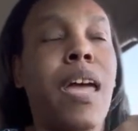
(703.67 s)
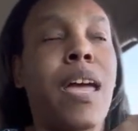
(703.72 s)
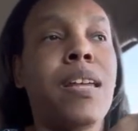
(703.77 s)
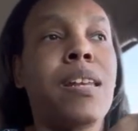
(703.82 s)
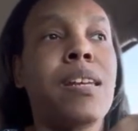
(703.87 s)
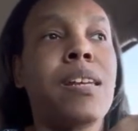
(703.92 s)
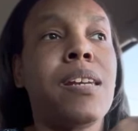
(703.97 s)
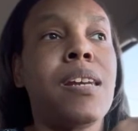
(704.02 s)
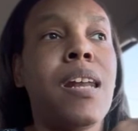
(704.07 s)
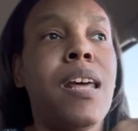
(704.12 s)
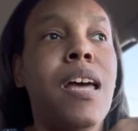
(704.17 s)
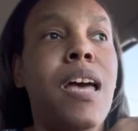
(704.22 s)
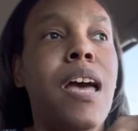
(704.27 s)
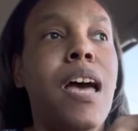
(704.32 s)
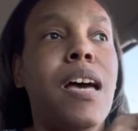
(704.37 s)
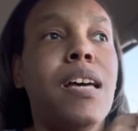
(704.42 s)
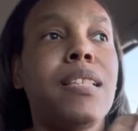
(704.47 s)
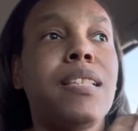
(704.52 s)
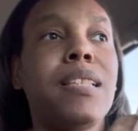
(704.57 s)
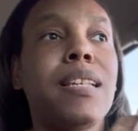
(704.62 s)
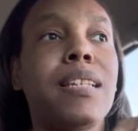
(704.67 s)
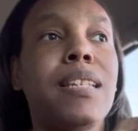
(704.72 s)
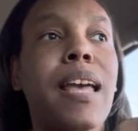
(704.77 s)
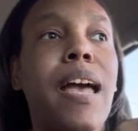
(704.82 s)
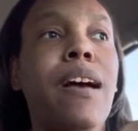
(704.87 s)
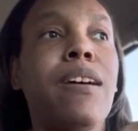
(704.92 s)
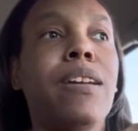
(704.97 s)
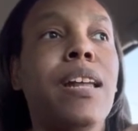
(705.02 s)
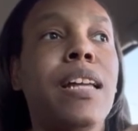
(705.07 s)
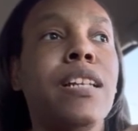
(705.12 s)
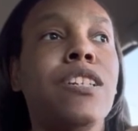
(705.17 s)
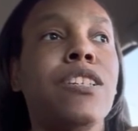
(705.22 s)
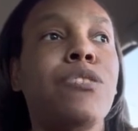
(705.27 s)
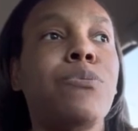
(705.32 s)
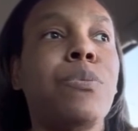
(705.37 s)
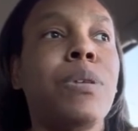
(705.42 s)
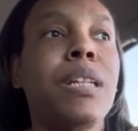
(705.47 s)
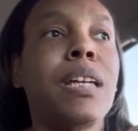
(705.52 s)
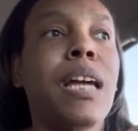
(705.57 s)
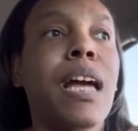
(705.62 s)
and sit down and
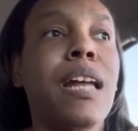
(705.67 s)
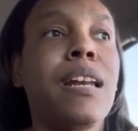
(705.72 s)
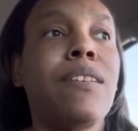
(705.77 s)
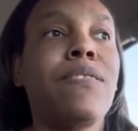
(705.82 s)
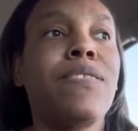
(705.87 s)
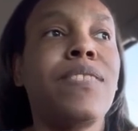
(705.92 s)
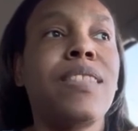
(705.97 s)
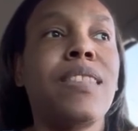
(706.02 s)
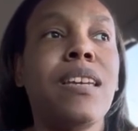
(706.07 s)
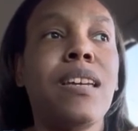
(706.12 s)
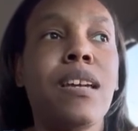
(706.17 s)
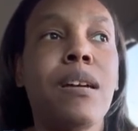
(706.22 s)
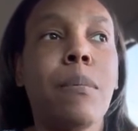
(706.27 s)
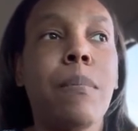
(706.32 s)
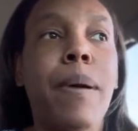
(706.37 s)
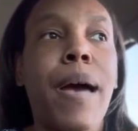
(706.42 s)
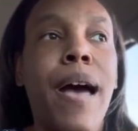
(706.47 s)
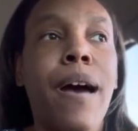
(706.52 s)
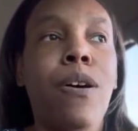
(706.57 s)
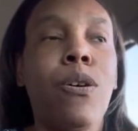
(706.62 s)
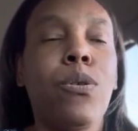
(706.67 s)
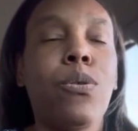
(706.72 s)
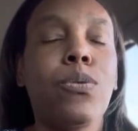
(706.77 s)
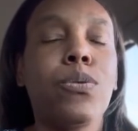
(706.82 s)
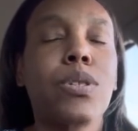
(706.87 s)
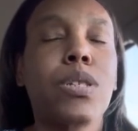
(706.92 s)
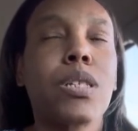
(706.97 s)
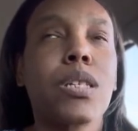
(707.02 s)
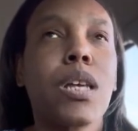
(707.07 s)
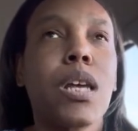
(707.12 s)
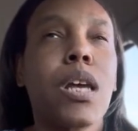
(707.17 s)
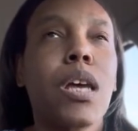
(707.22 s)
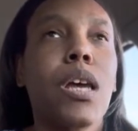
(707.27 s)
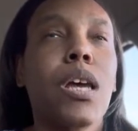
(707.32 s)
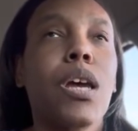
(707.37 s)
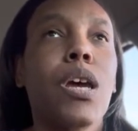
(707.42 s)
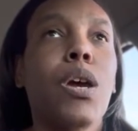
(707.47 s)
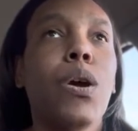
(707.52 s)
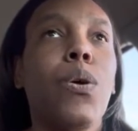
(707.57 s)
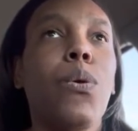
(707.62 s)
just really kind of think about
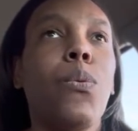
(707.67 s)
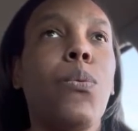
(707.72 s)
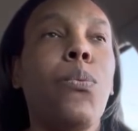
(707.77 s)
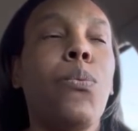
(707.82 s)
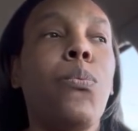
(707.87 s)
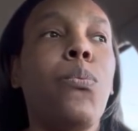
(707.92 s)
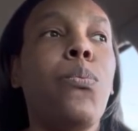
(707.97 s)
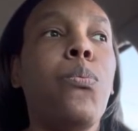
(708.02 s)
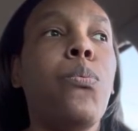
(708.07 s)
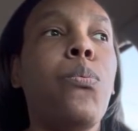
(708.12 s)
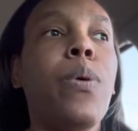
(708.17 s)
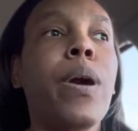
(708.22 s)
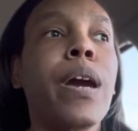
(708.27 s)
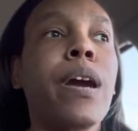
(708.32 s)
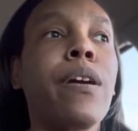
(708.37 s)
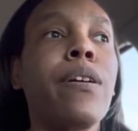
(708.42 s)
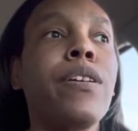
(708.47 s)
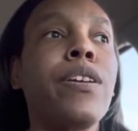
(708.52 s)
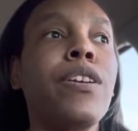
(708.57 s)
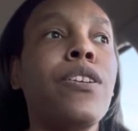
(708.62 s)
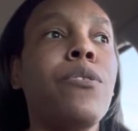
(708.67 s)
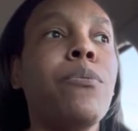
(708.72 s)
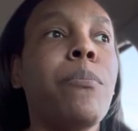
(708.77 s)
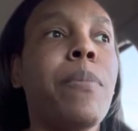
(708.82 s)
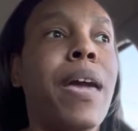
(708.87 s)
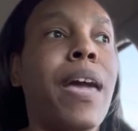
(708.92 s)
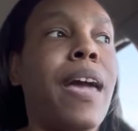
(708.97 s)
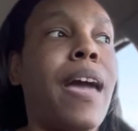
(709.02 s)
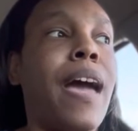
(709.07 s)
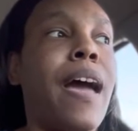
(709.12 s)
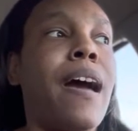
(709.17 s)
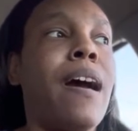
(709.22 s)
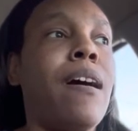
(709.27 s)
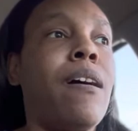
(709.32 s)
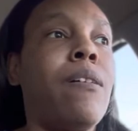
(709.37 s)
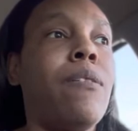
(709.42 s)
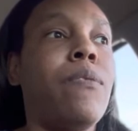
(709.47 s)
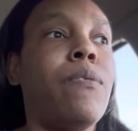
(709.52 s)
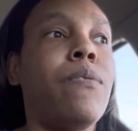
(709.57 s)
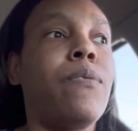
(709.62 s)
where you may
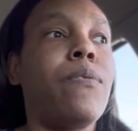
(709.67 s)
have